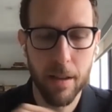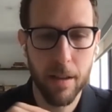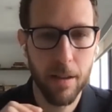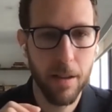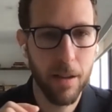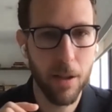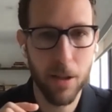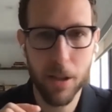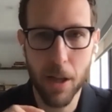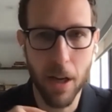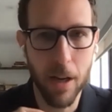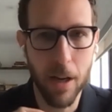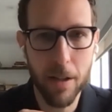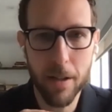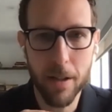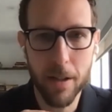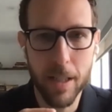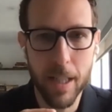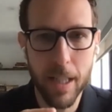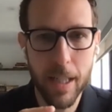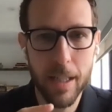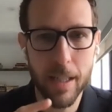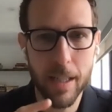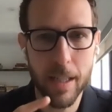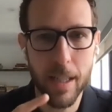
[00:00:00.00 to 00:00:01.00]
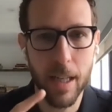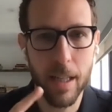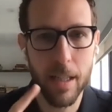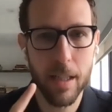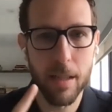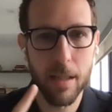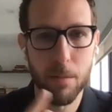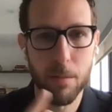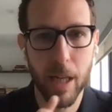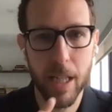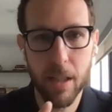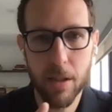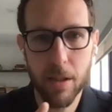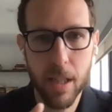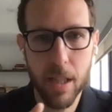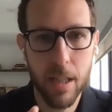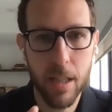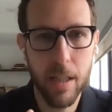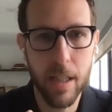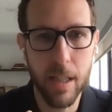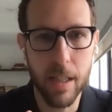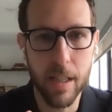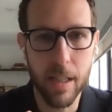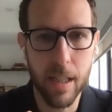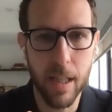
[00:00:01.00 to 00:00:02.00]
there's other data sets. My
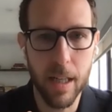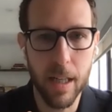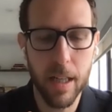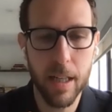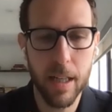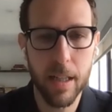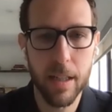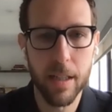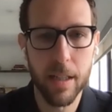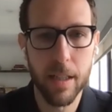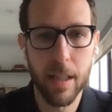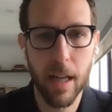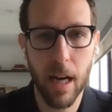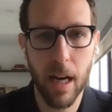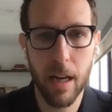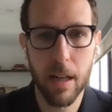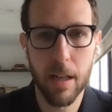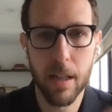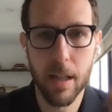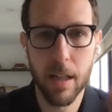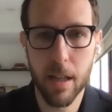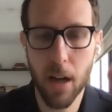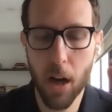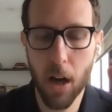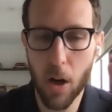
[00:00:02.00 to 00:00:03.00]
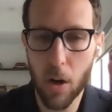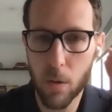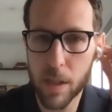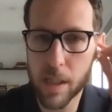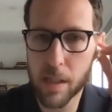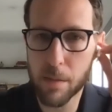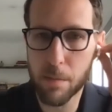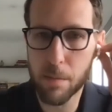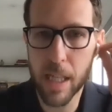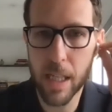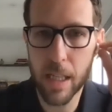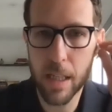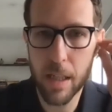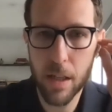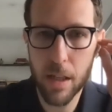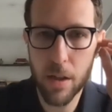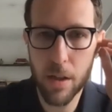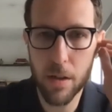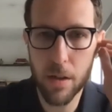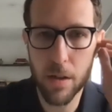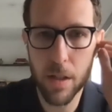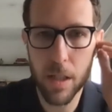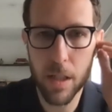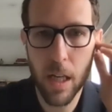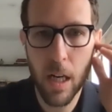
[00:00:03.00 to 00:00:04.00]
utilities data is not always being
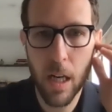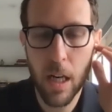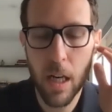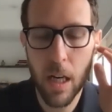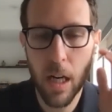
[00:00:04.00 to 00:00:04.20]
used.